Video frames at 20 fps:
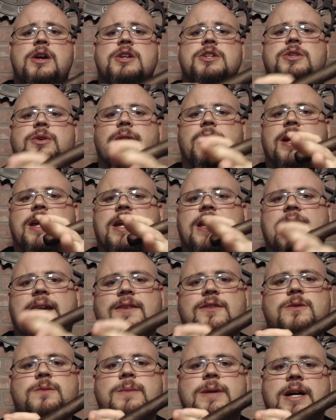So it
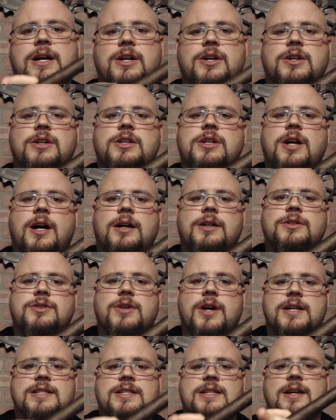gives me a good
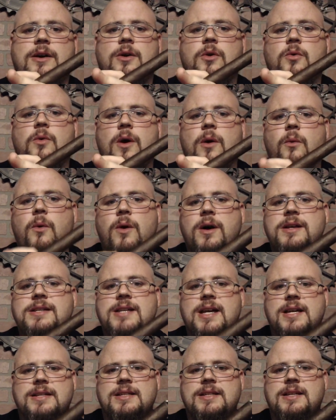contrast. What one
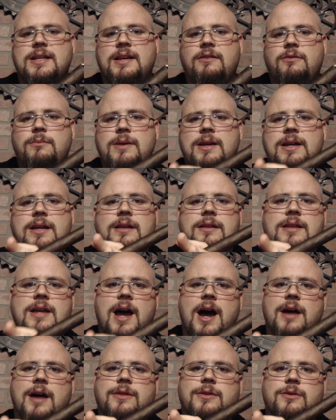doesn't give me, the
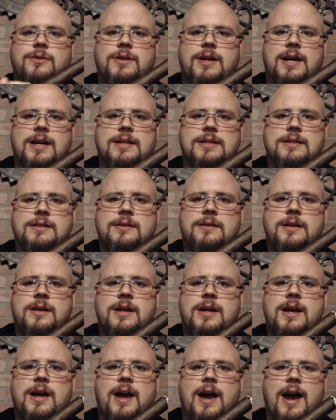other does.
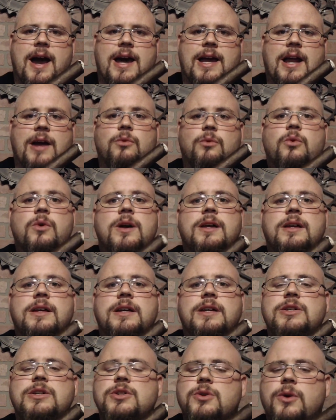And I really
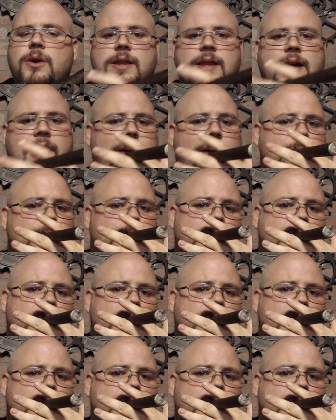enjoy that.